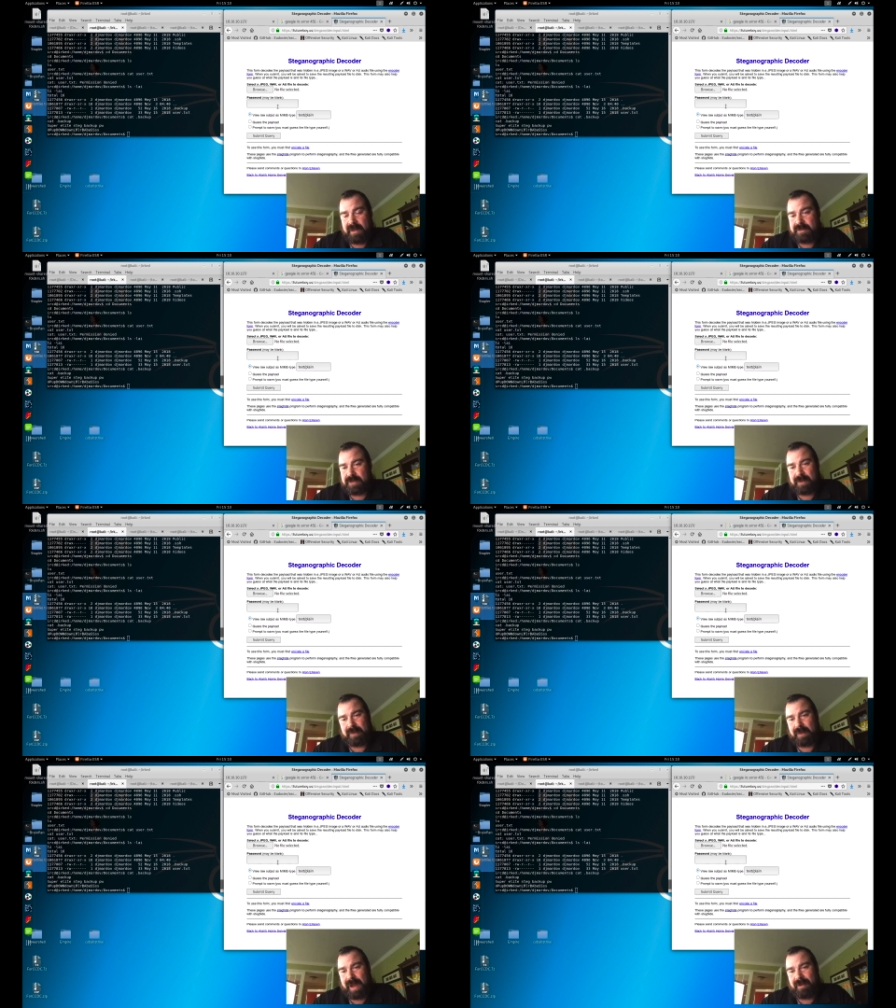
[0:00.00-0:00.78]

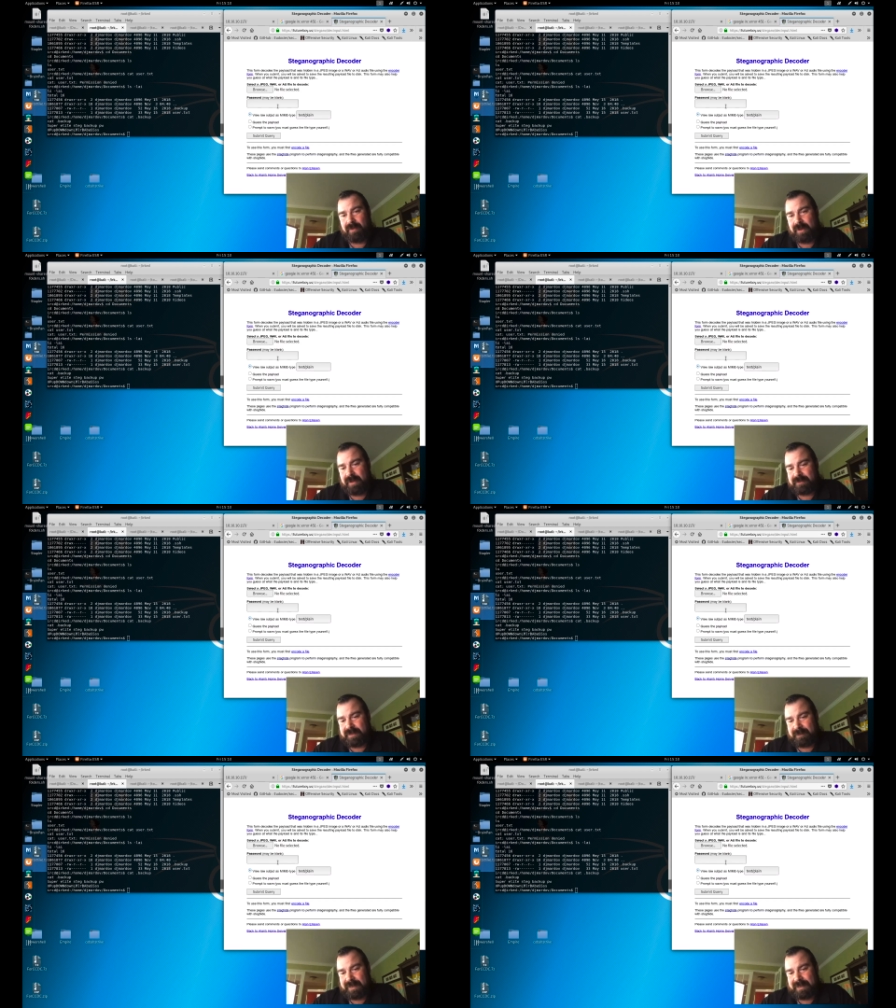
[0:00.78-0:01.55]
So I don't know if
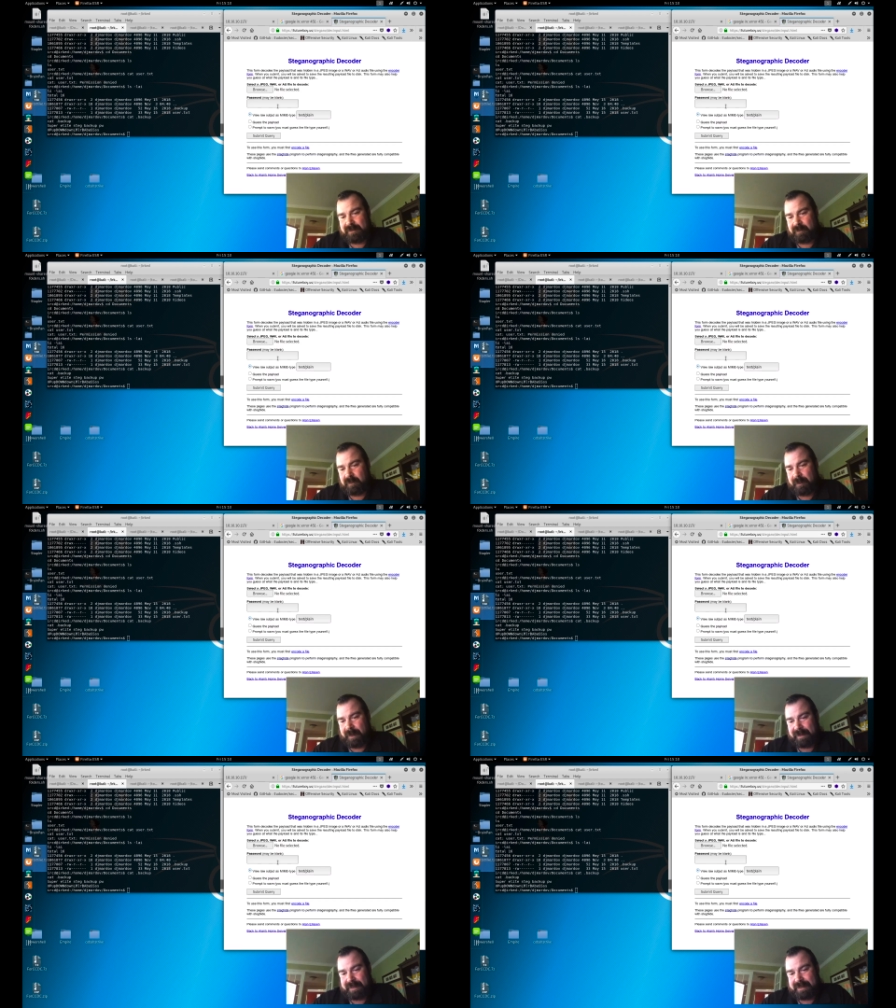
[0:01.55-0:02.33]
something
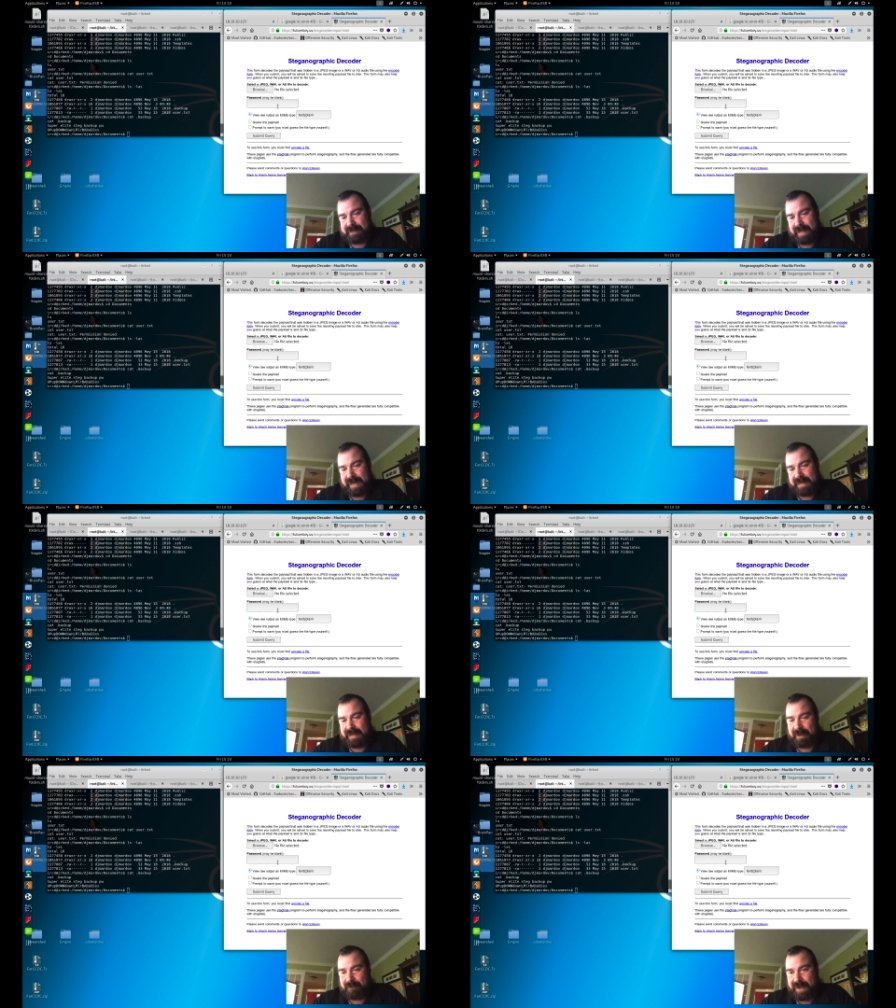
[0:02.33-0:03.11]
about this site
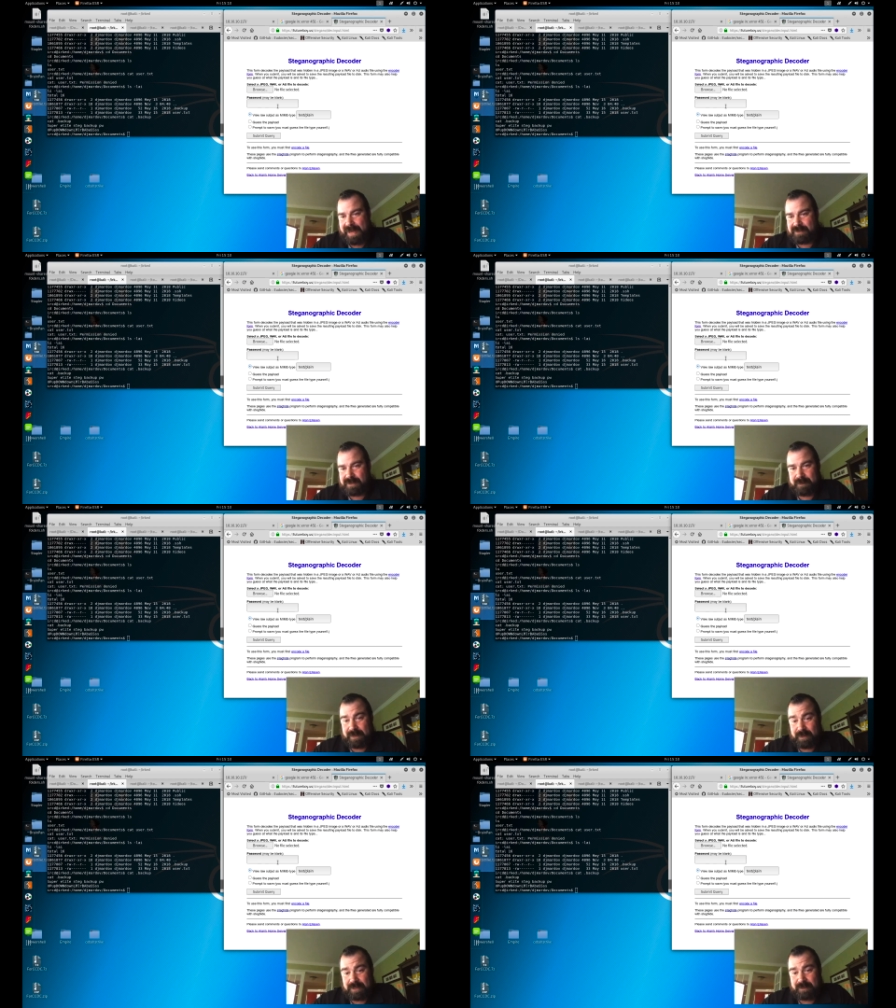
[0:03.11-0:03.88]
and that password's
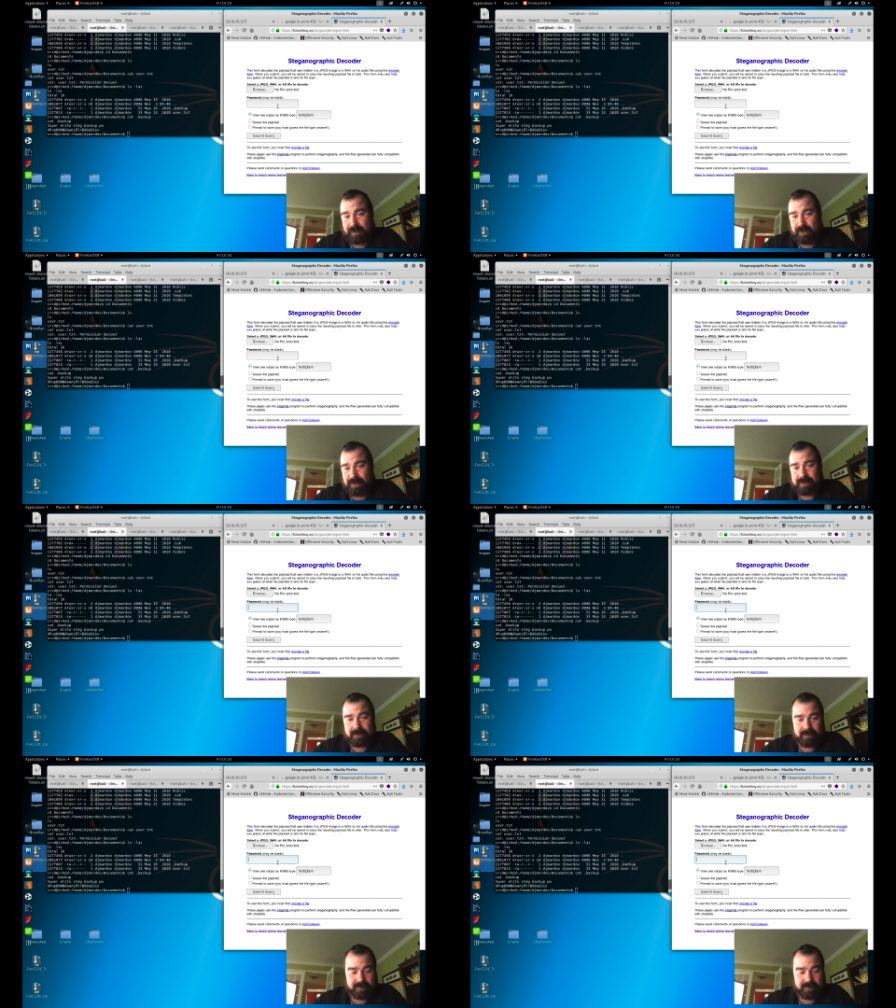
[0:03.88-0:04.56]
been used before.